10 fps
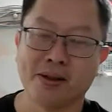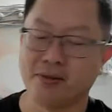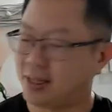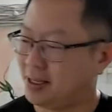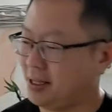
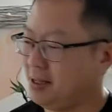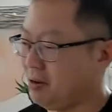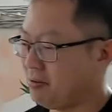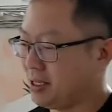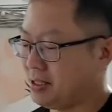Right, 13
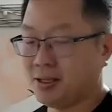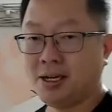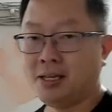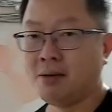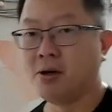refers to
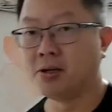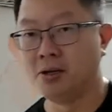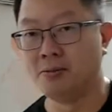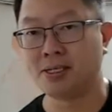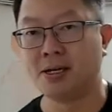the number of
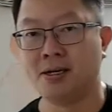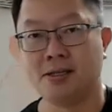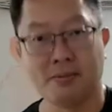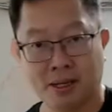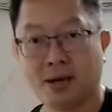cubes
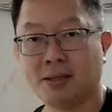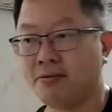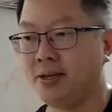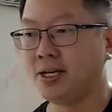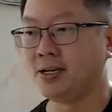that make up the
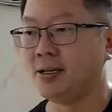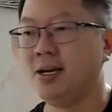figure.